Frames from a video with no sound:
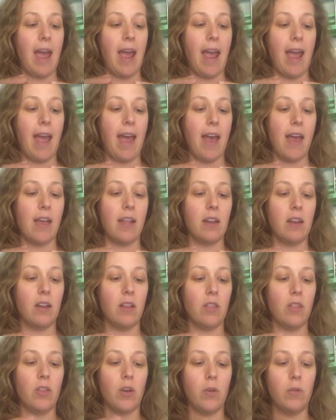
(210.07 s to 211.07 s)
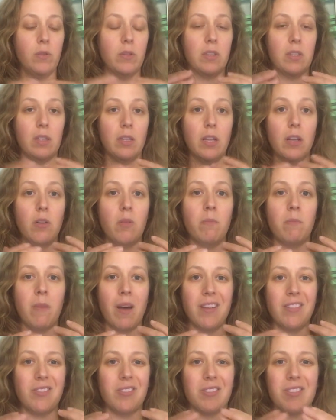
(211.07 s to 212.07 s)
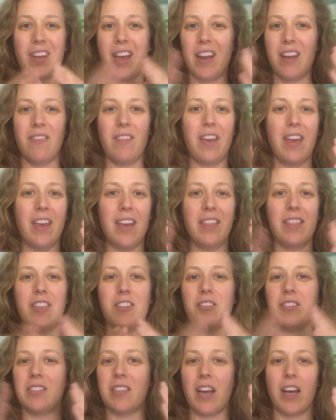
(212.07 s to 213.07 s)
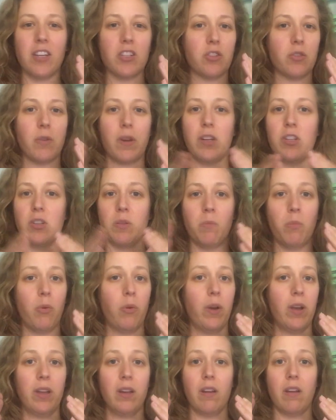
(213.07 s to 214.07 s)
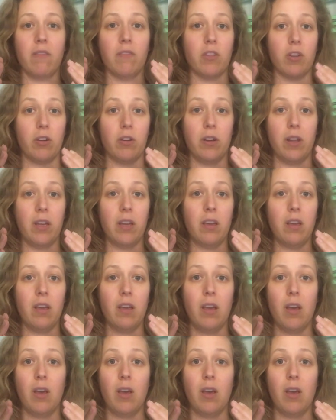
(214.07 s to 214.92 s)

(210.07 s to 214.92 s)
And those little muscles kind of hit their saturation point of learning